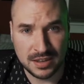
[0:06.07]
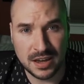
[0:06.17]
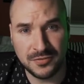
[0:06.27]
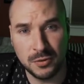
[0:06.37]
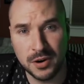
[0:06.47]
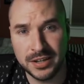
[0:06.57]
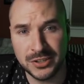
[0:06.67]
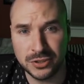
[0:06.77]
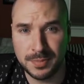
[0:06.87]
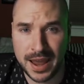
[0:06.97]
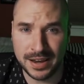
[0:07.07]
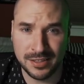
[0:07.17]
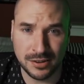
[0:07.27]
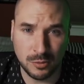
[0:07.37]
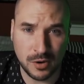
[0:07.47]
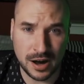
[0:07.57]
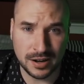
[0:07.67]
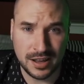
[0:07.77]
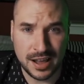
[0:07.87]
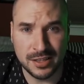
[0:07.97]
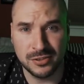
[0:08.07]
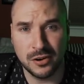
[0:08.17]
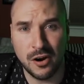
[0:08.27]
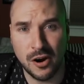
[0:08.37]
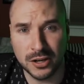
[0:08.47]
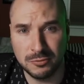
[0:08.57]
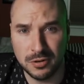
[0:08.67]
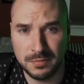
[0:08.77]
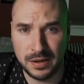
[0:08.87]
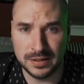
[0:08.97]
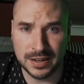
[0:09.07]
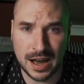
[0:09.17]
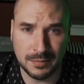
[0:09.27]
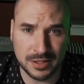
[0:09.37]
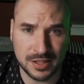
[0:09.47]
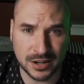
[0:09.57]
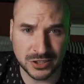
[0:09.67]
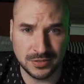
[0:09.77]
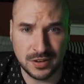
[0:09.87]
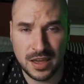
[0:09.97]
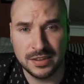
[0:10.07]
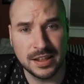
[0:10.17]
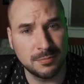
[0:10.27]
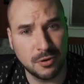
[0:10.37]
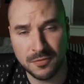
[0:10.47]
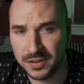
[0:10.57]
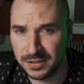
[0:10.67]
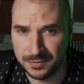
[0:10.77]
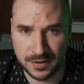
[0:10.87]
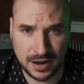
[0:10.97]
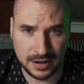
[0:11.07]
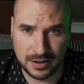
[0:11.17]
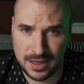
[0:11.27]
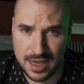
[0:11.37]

Now if you want to get your panties in a wad and start arguing with me in the comment section, that's perfectly fine.